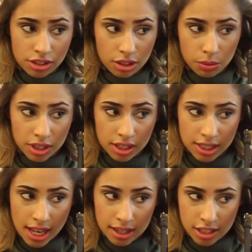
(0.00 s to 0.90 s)
too with the
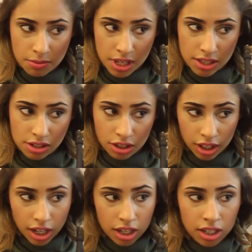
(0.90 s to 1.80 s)
exact same size
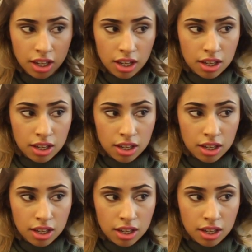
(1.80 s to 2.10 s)
curling iron,